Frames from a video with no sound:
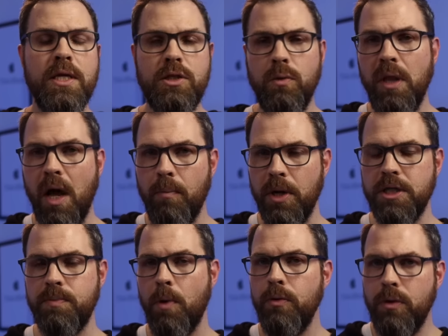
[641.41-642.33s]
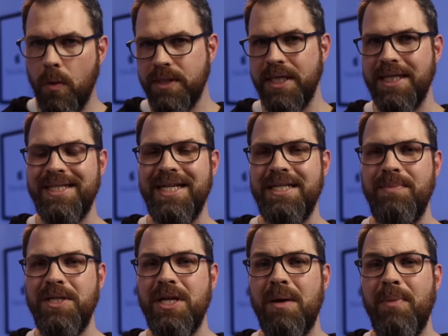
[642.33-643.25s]
they do allow bridge mode, though it does need to
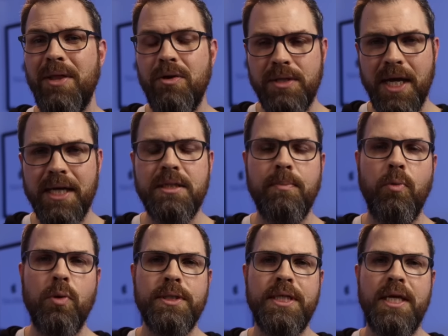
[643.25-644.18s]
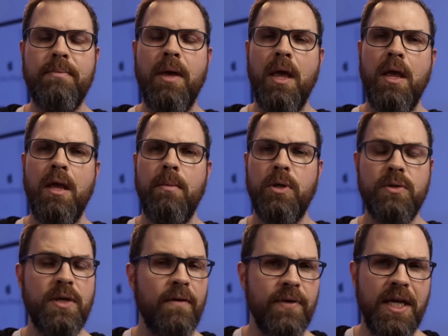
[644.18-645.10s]
be done by their tech support team, but I
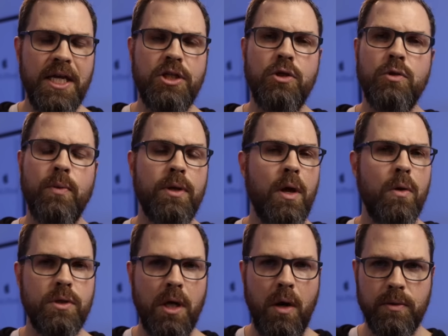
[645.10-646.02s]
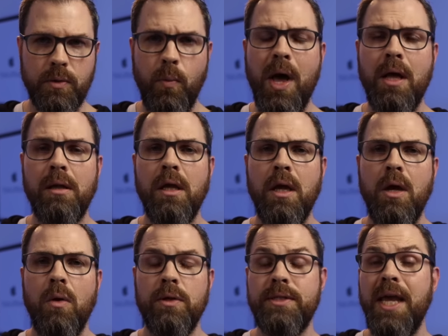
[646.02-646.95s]
was having issues with Cogeco as well.
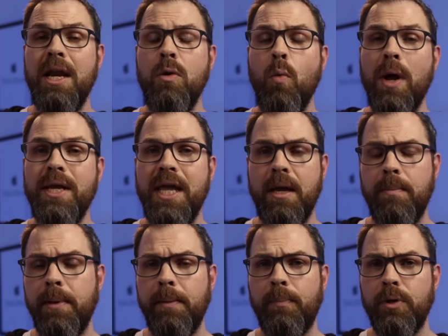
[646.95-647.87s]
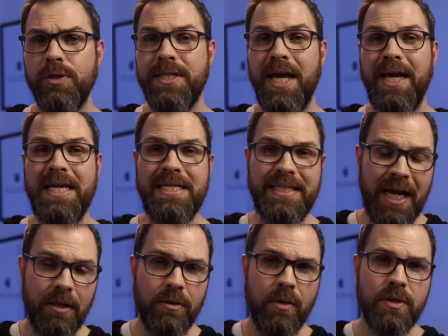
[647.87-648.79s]
While it's getting 1 gigabit per second
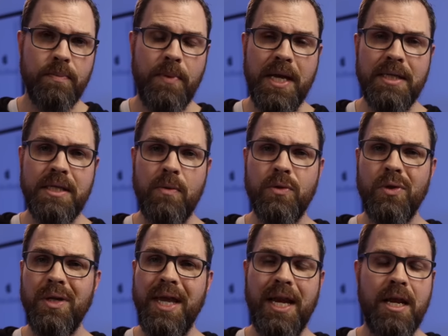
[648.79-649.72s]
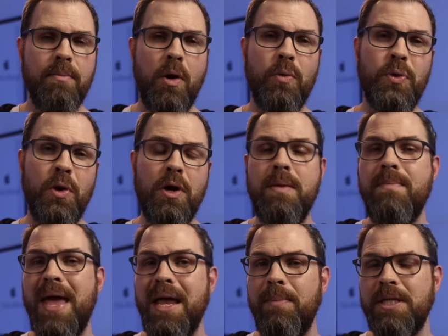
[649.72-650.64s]
download speeds, I was only getting about 30
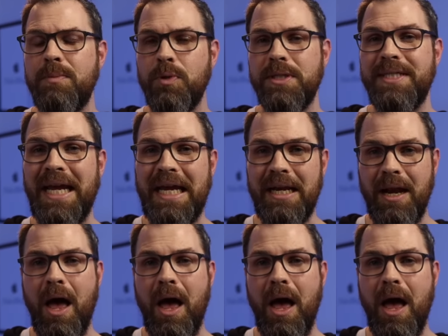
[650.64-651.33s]
megabits per second